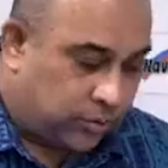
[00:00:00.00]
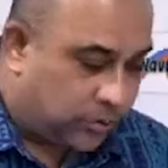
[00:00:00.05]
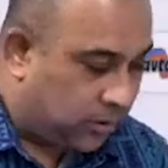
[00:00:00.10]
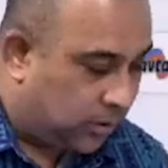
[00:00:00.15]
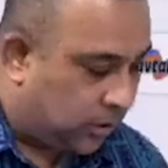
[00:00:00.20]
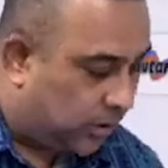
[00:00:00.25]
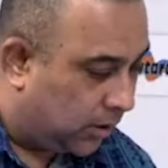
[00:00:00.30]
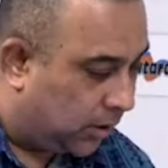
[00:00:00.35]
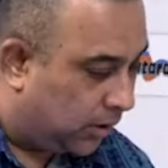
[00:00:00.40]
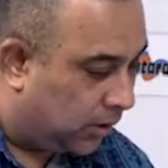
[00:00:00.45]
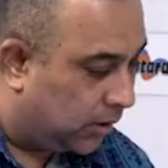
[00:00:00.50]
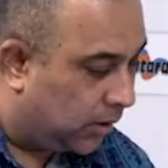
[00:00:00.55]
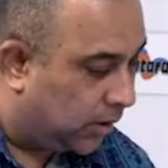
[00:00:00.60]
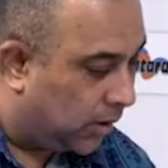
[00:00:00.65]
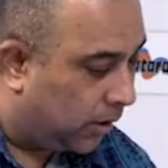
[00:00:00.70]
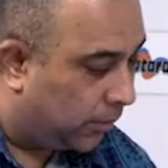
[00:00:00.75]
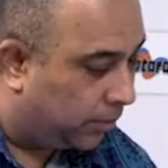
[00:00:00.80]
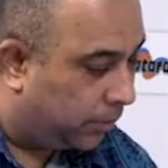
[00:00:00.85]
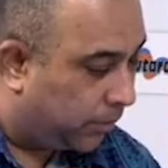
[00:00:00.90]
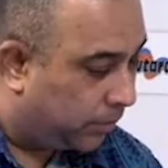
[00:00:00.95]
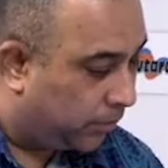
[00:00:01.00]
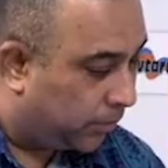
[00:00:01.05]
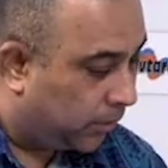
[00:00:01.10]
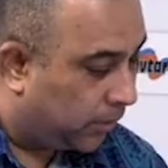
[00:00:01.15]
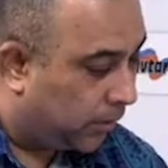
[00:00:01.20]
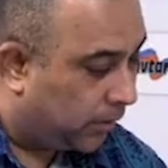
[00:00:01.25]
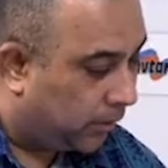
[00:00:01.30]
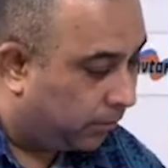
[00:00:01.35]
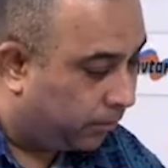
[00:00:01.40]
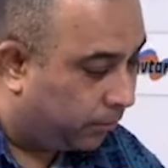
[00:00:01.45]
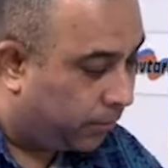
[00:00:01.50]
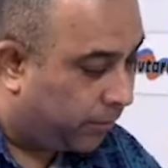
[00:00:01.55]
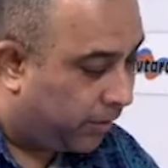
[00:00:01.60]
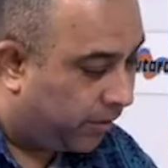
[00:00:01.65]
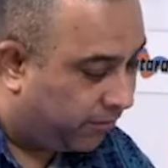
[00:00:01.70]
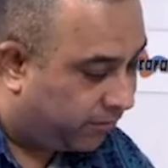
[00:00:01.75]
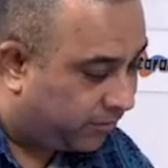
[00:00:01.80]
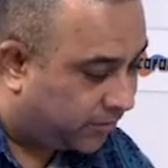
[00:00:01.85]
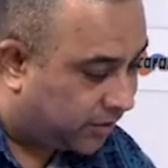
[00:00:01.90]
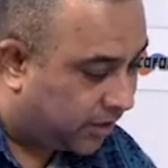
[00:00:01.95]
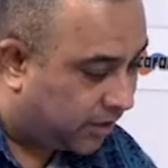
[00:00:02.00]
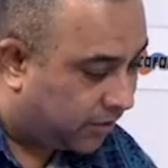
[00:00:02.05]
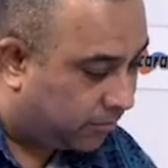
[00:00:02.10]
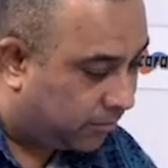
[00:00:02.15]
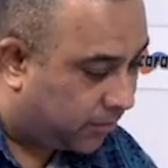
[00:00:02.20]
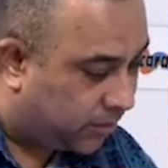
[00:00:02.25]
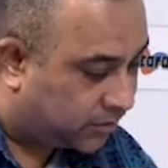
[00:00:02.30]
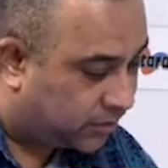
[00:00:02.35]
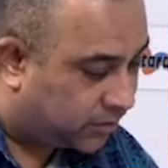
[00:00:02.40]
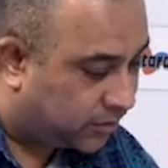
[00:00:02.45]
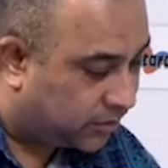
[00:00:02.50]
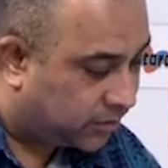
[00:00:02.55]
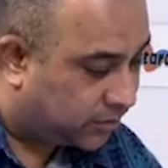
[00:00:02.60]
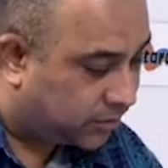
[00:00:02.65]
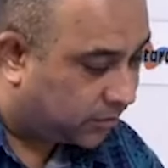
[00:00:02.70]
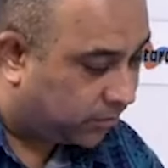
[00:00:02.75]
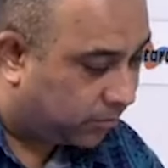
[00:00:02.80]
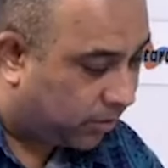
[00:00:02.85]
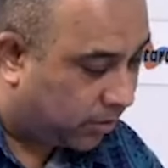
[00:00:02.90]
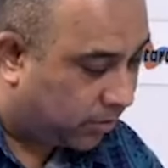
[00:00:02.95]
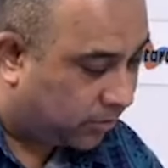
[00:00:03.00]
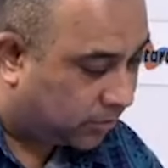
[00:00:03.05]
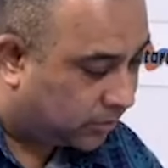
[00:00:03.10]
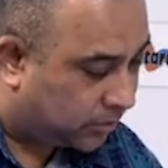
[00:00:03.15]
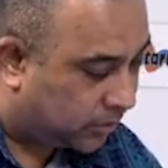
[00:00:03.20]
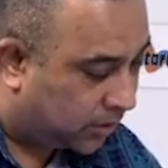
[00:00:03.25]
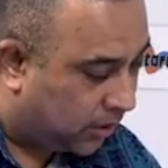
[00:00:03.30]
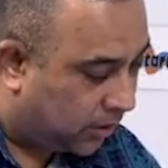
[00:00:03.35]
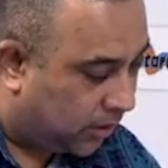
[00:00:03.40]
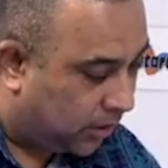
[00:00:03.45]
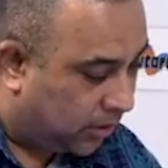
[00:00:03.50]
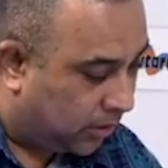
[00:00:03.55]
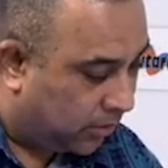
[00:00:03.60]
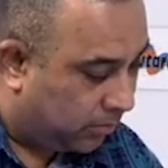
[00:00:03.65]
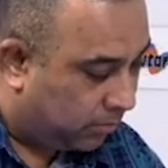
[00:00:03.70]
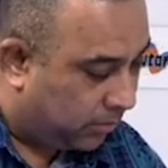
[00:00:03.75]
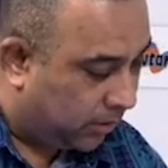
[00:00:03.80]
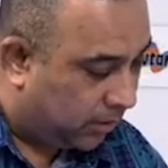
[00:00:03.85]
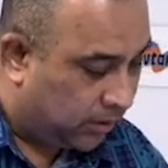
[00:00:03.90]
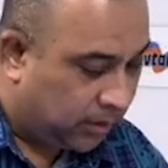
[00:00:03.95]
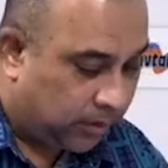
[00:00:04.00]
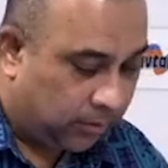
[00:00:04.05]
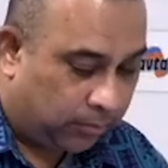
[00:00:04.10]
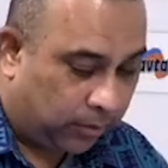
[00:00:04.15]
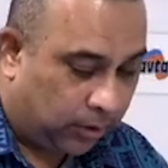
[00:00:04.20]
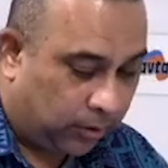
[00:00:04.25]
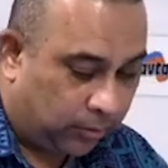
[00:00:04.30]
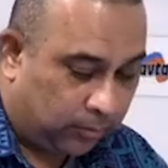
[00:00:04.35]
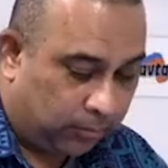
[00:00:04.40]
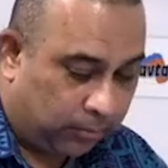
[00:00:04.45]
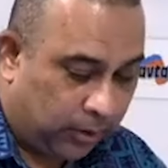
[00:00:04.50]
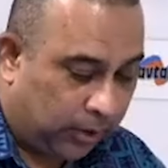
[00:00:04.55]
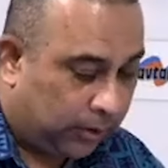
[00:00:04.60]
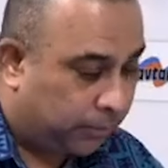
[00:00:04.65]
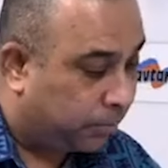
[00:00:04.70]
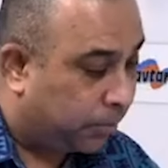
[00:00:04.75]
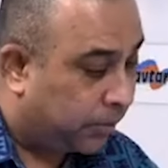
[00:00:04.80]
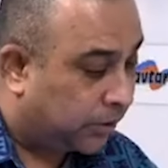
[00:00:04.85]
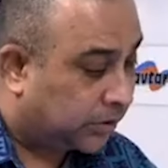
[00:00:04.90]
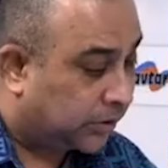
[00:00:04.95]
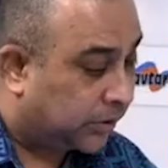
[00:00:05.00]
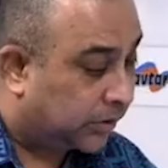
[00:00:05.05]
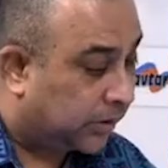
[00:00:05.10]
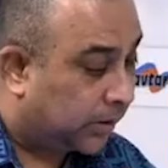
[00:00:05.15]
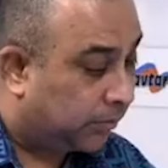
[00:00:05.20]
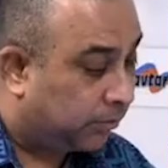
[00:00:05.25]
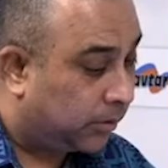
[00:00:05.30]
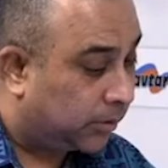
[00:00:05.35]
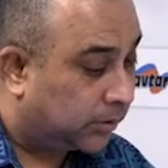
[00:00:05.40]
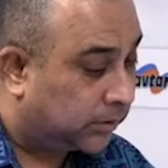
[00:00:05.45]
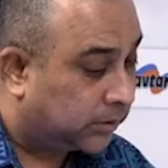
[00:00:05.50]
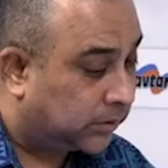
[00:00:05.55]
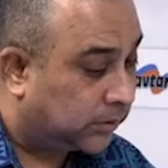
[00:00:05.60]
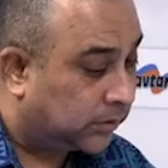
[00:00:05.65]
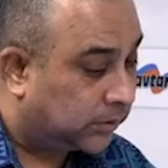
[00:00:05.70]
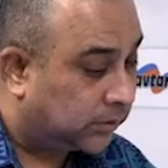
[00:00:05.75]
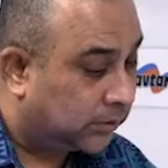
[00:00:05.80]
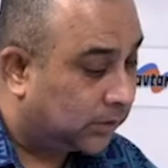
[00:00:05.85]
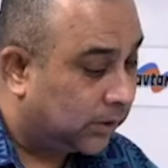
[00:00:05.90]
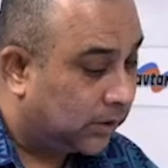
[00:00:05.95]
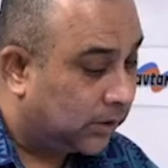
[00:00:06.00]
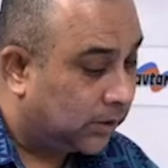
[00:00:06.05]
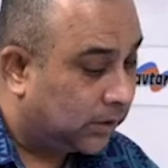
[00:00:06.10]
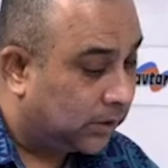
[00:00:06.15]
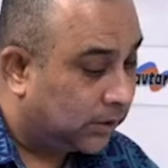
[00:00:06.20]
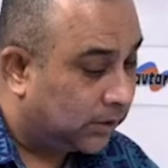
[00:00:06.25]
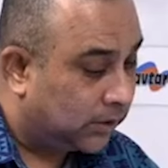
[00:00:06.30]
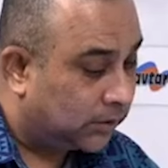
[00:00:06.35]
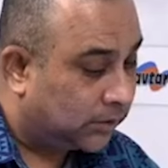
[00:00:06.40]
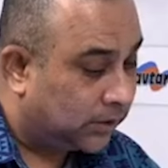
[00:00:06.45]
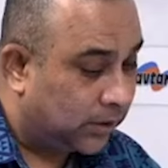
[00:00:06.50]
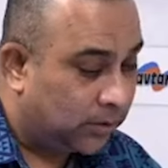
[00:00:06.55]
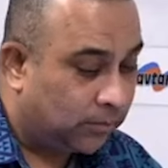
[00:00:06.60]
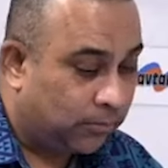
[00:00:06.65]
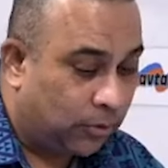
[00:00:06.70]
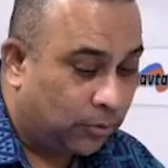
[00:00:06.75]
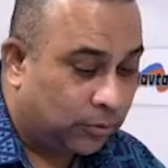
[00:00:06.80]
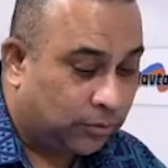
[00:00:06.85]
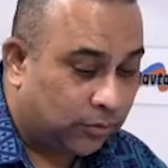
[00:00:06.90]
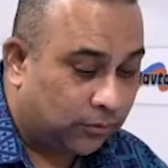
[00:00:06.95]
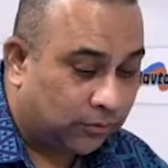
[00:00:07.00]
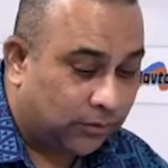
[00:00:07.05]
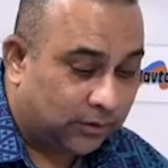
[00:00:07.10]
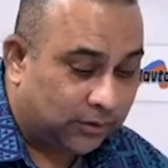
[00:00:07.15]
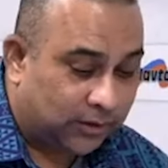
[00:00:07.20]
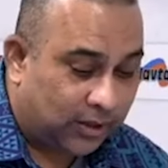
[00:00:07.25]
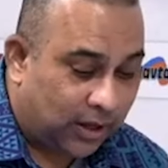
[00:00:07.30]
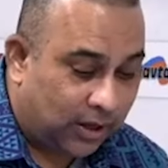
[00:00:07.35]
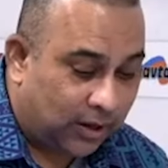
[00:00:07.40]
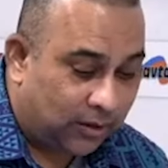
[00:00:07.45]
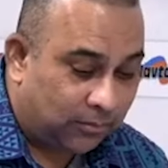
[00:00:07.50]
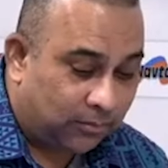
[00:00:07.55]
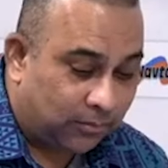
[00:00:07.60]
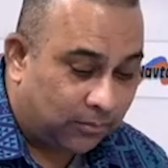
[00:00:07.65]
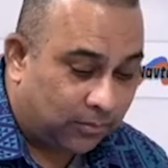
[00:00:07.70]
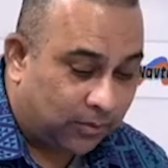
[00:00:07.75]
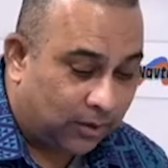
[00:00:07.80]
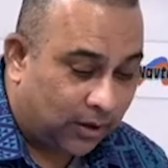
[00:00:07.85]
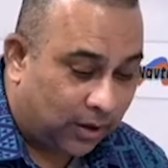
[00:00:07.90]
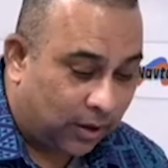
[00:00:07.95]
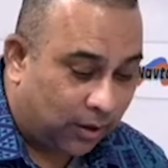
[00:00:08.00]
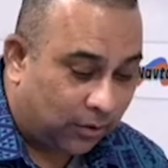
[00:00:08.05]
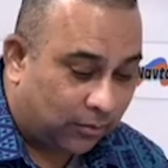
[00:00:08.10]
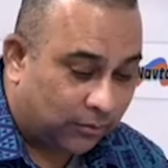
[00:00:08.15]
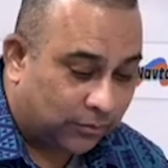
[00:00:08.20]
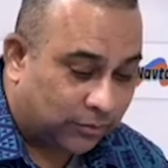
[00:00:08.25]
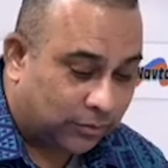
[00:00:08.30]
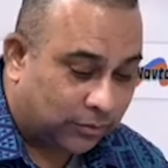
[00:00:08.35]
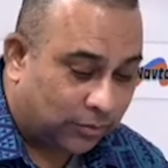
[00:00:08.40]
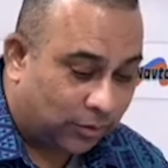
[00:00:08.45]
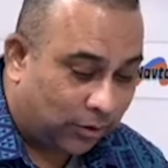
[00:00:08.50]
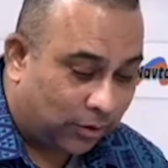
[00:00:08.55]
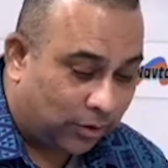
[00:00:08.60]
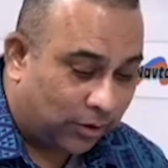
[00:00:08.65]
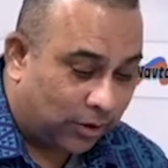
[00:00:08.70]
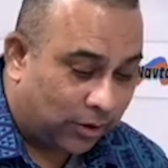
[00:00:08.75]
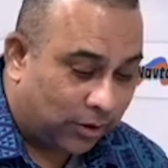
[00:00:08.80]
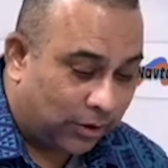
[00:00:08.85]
here, people have sent messages about, mainly about blood pressure tablets. They're saying most of the time they're out of stock,